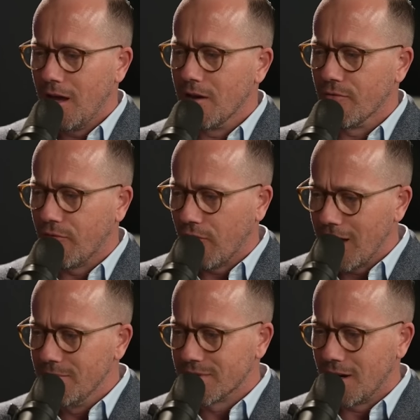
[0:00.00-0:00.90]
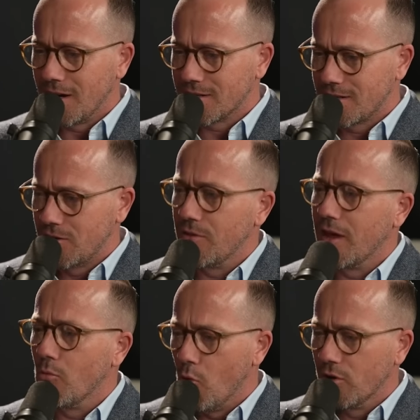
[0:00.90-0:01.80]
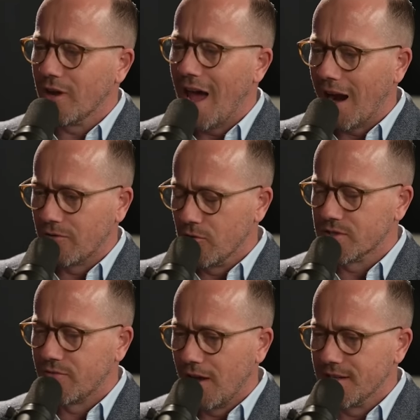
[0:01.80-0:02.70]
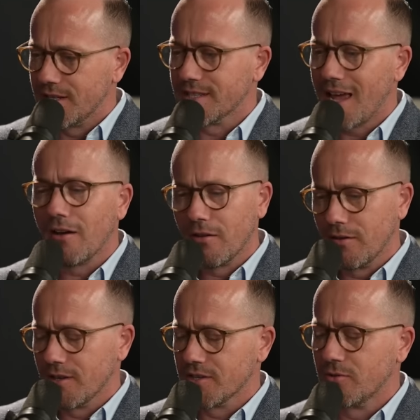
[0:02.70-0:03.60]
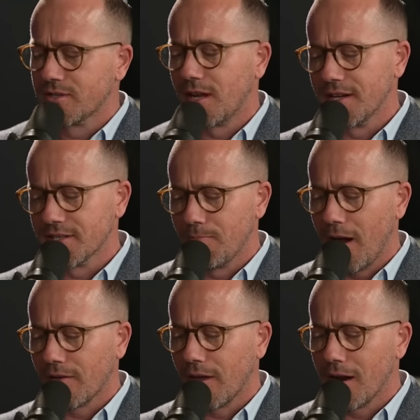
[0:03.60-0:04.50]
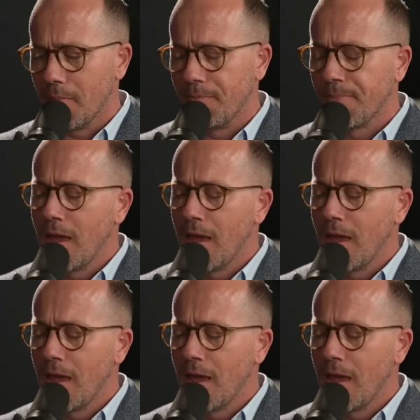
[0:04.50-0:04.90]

inflames us to then want to act those fantasies out. And I think there's good studies that back that up.